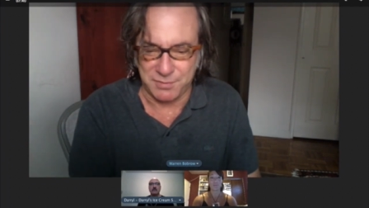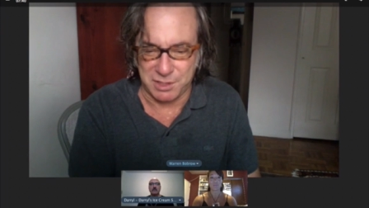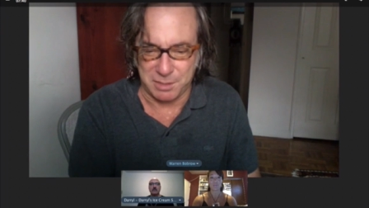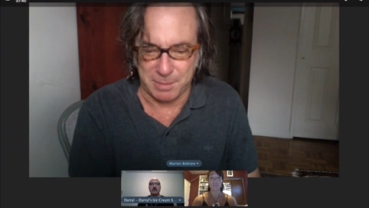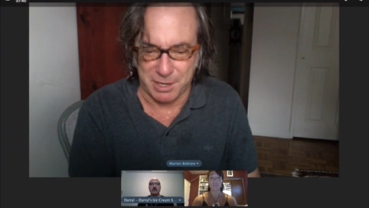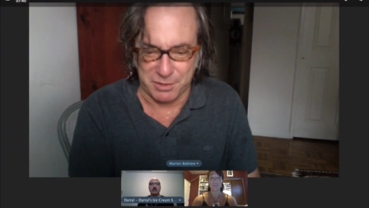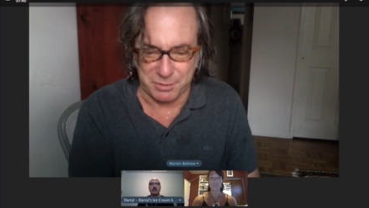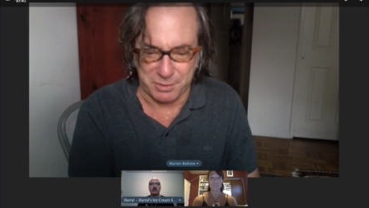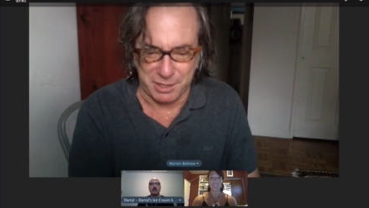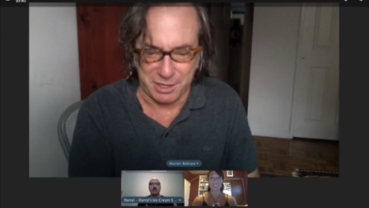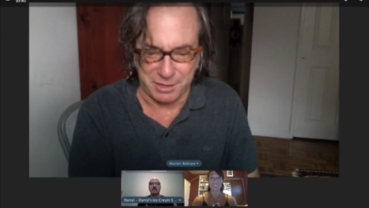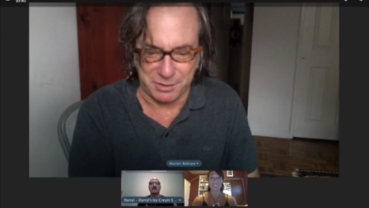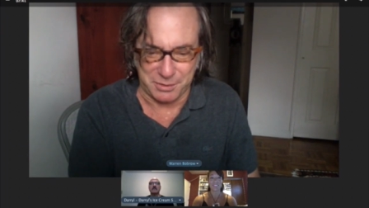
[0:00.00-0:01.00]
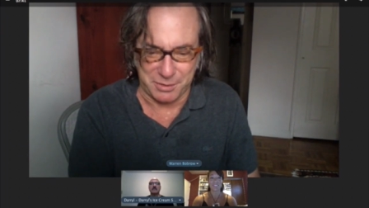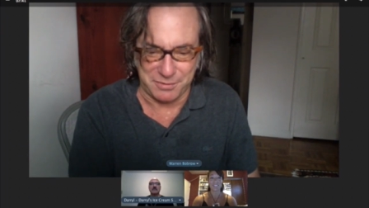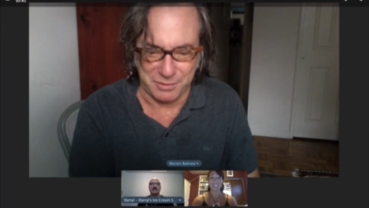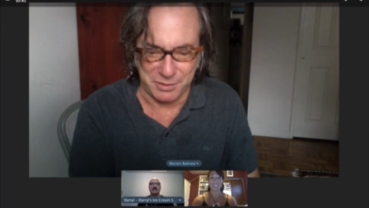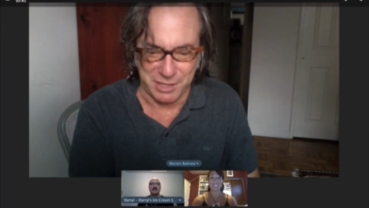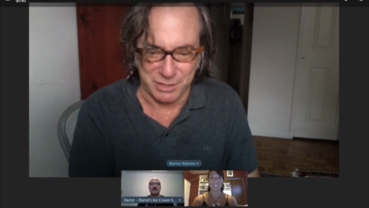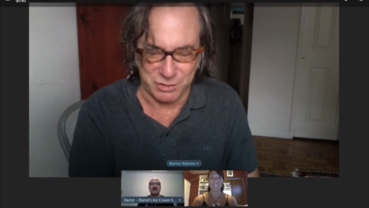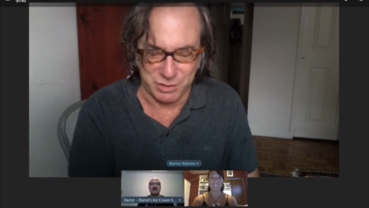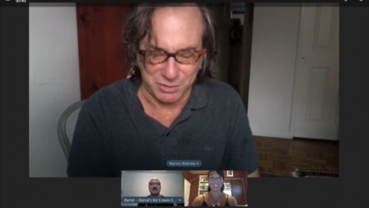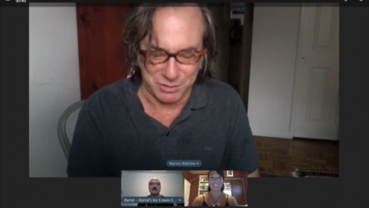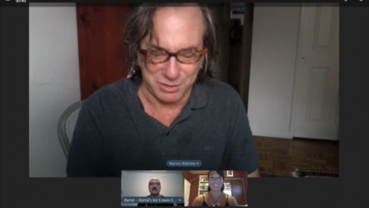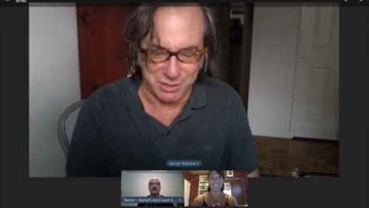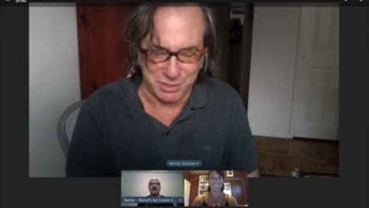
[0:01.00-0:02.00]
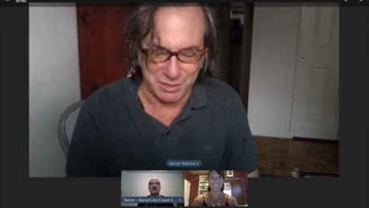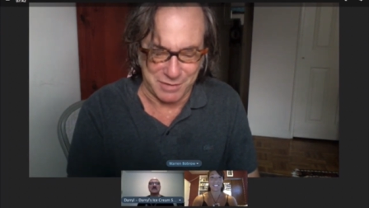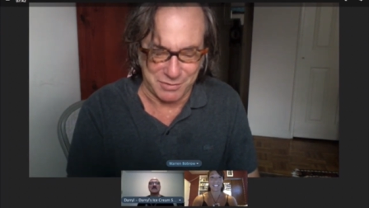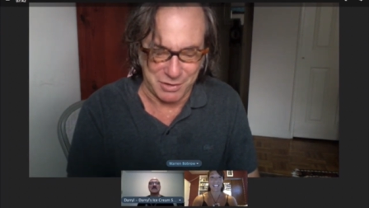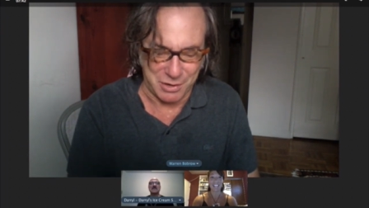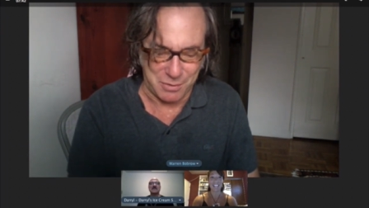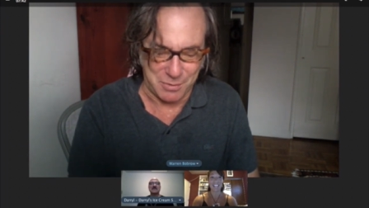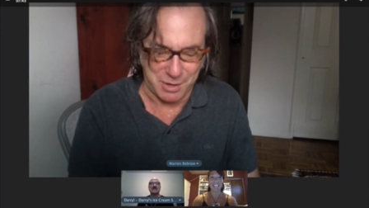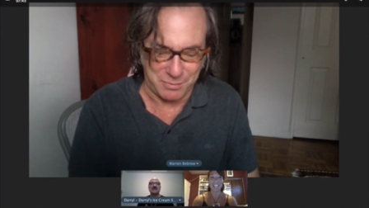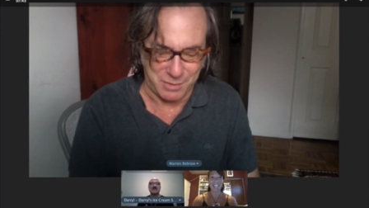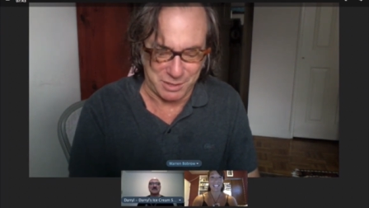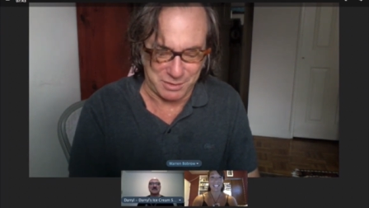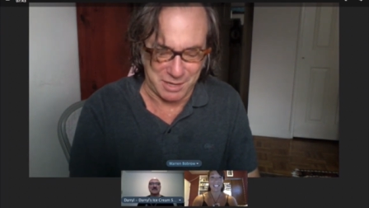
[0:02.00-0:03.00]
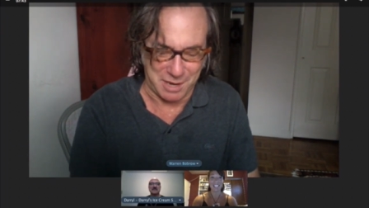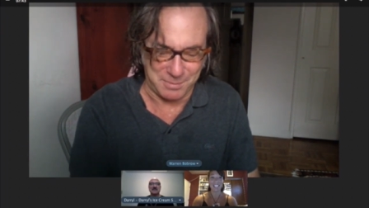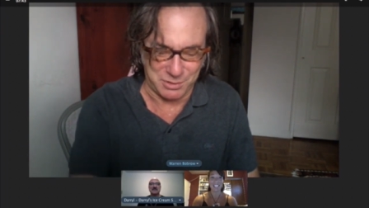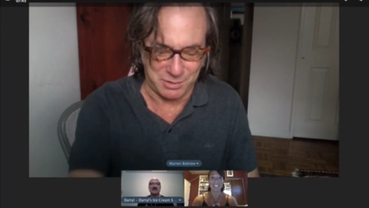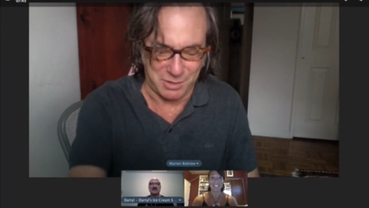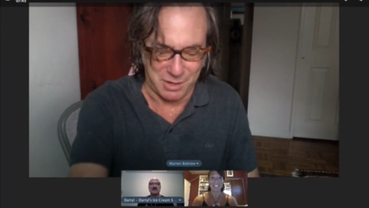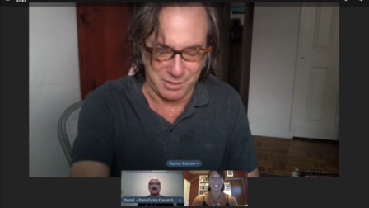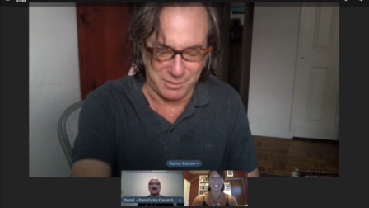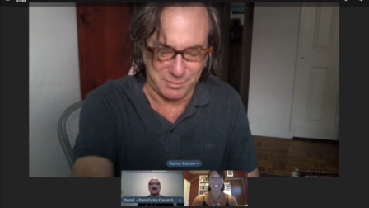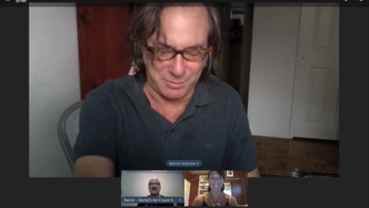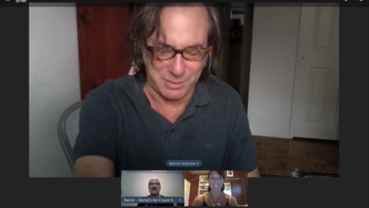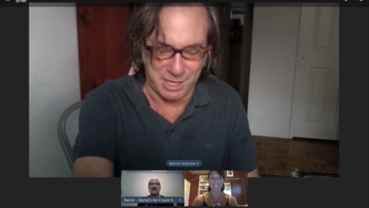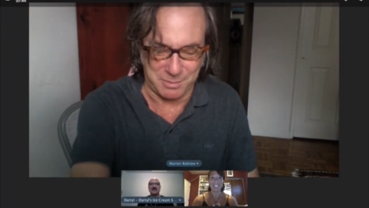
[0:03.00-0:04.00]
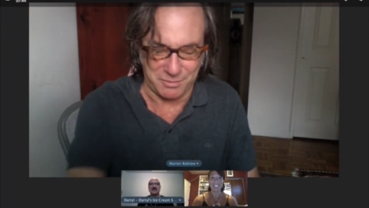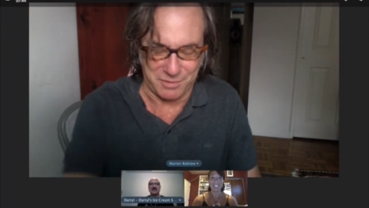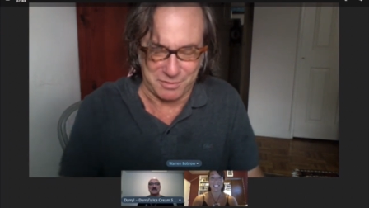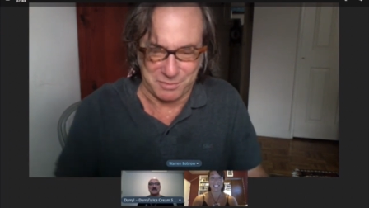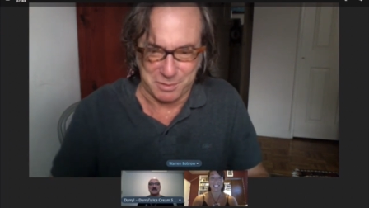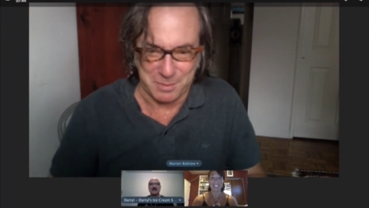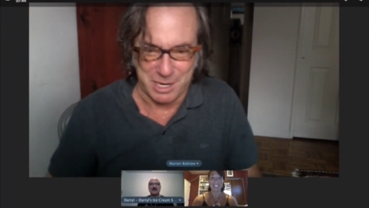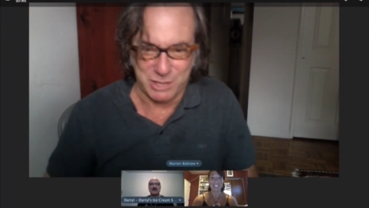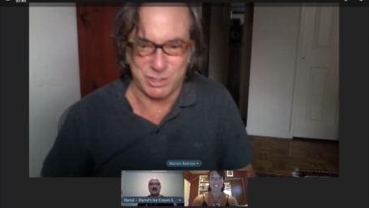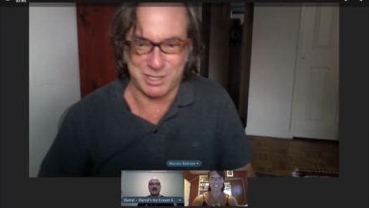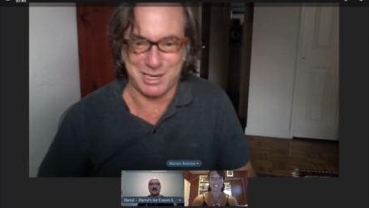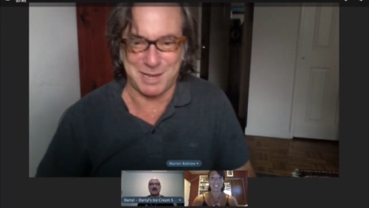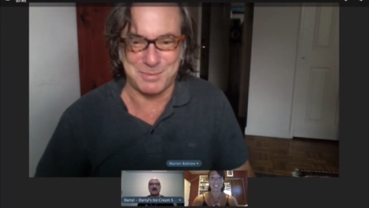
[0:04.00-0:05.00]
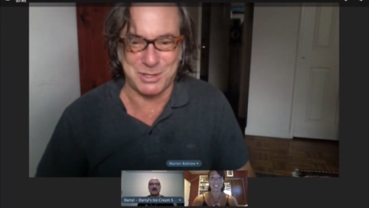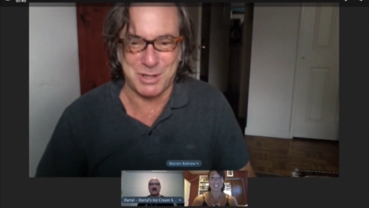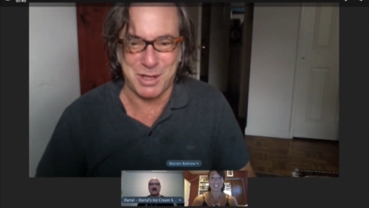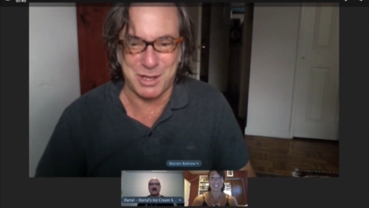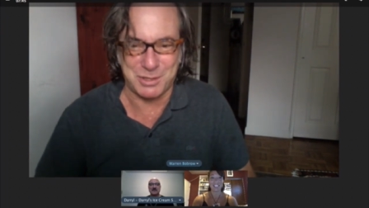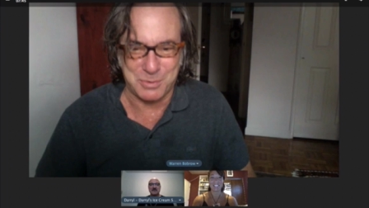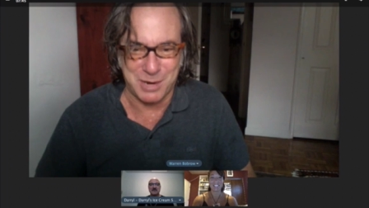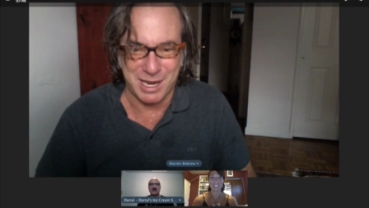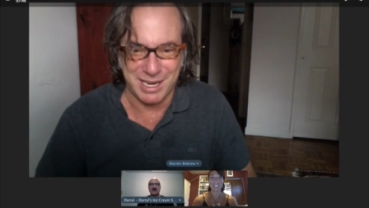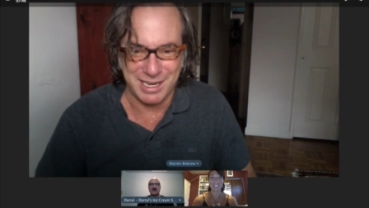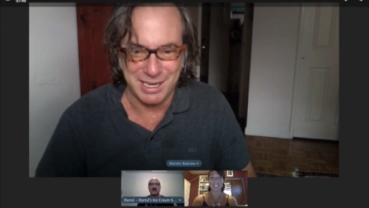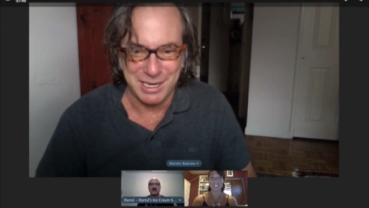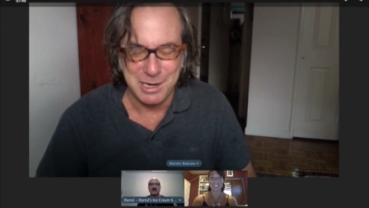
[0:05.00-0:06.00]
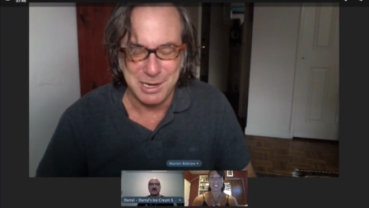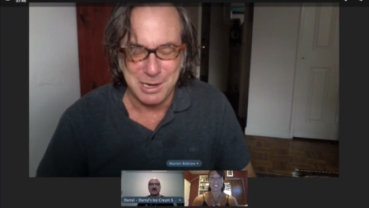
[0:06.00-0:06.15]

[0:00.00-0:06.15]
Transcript: I've seen about 300 Grateful Dead shows, so you never know what comes along, what type of information comes along the way.